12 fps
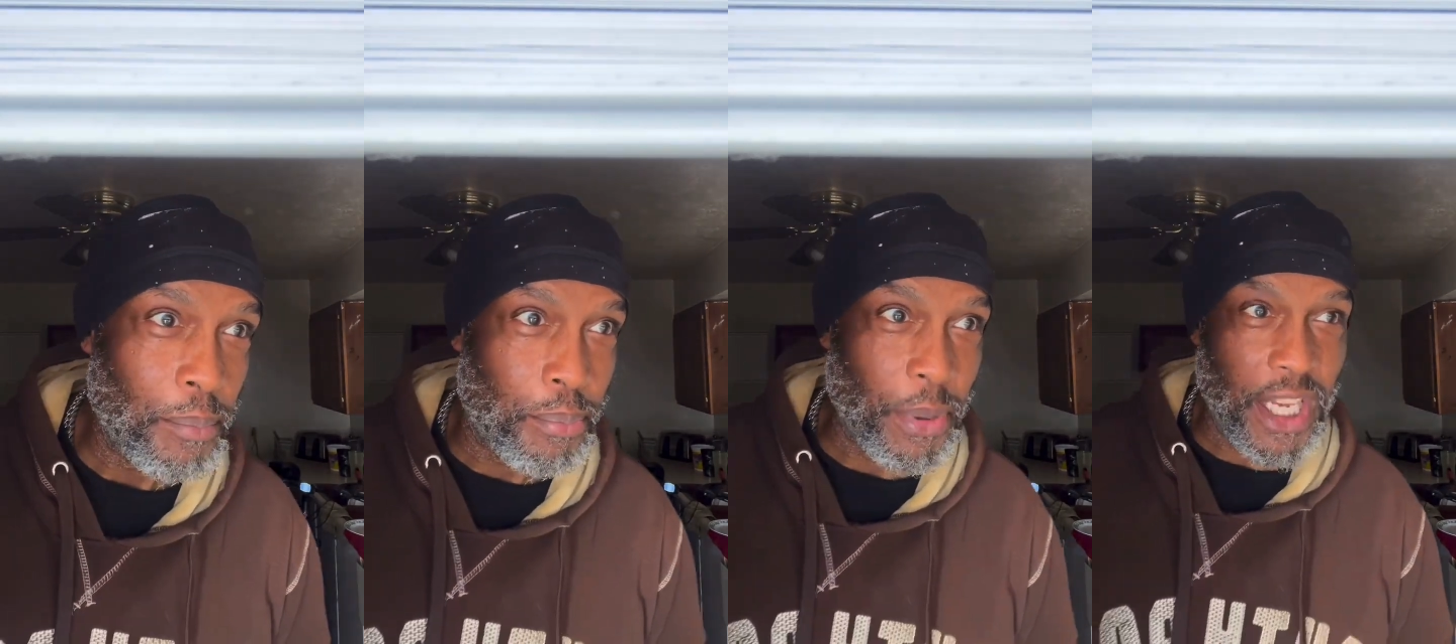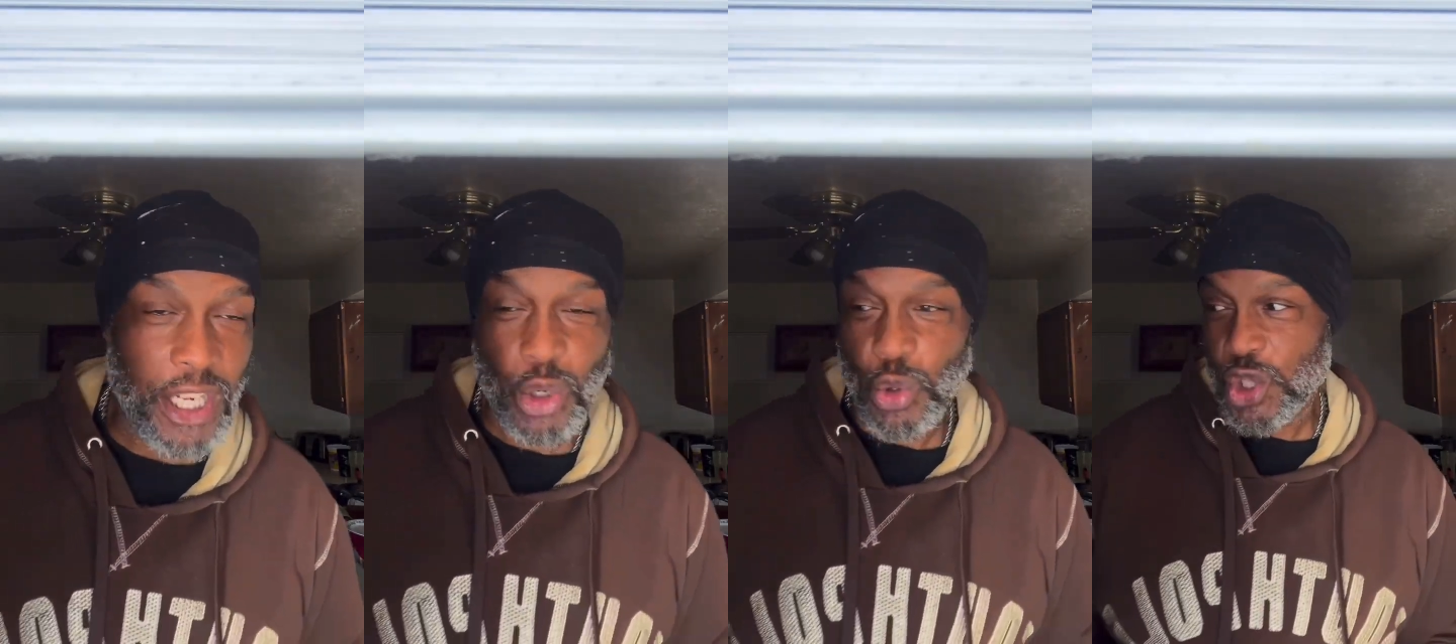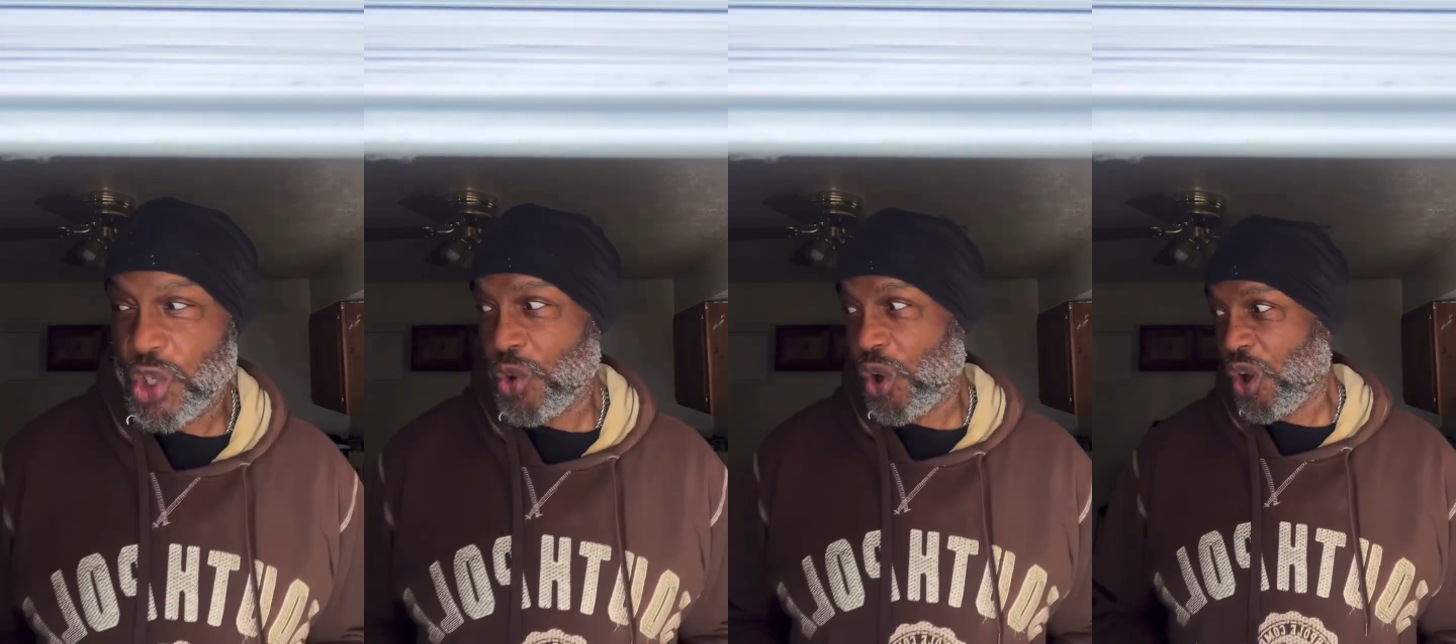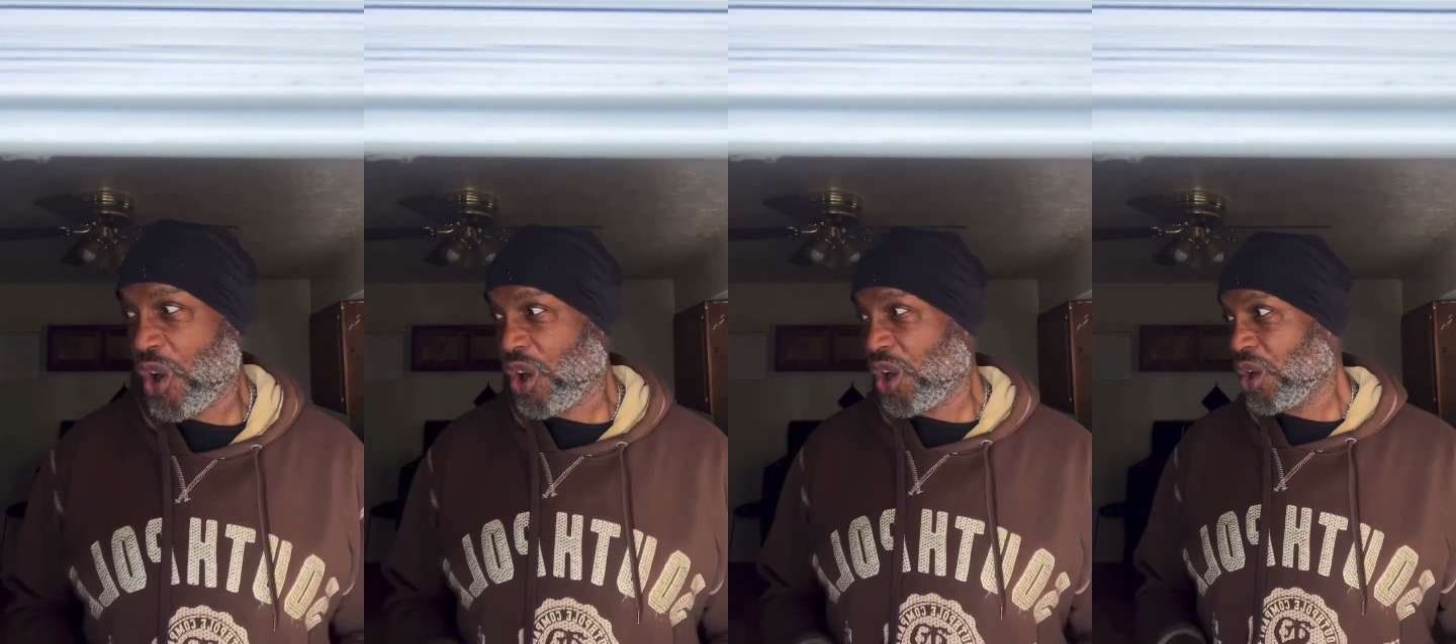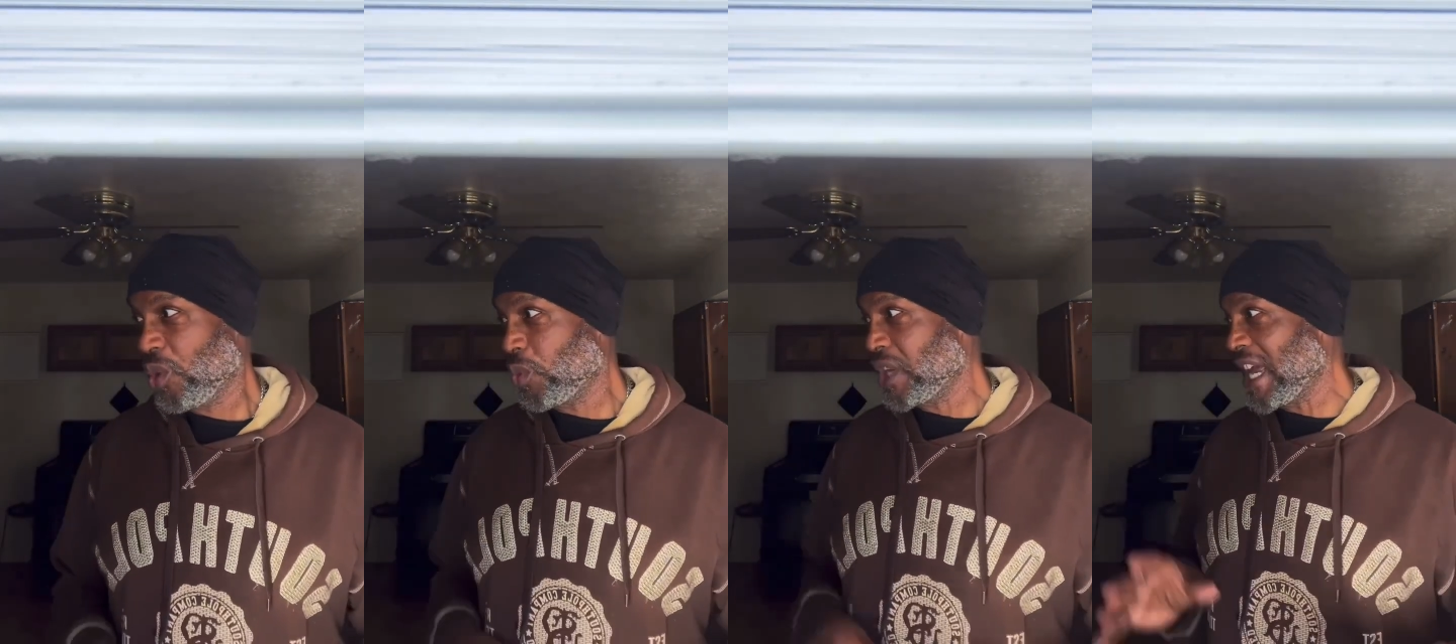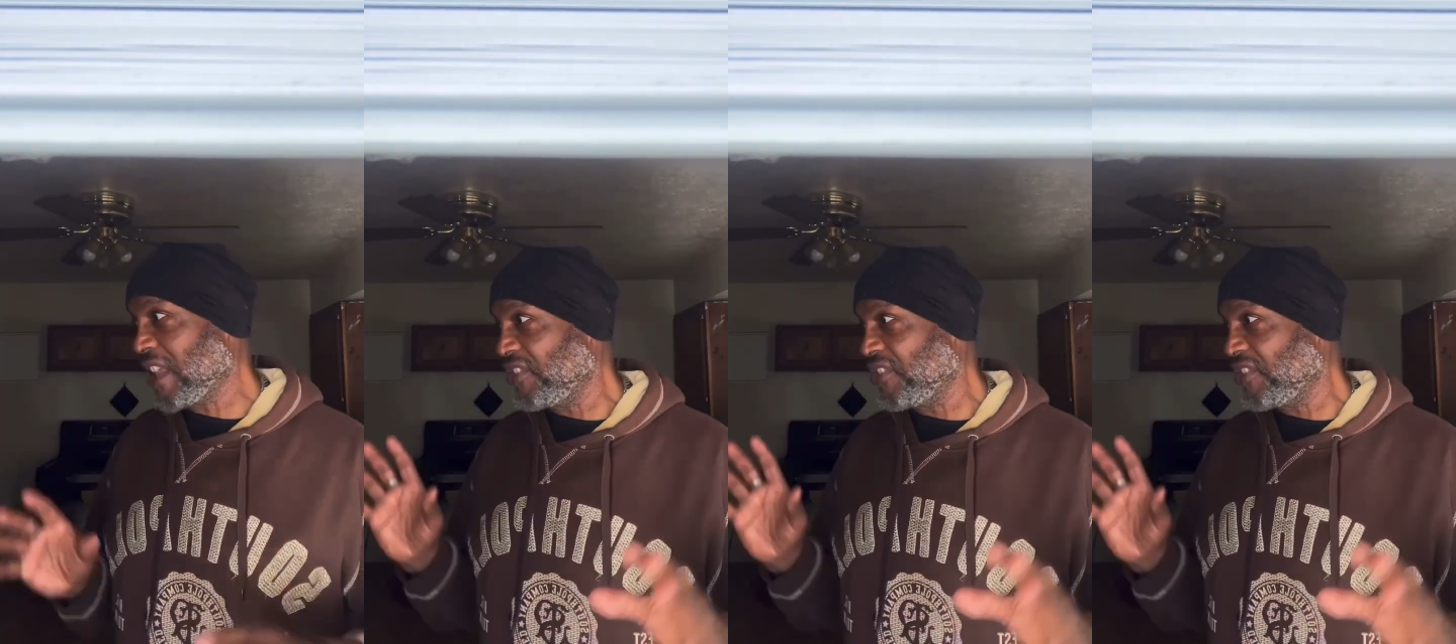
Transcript: being who you are without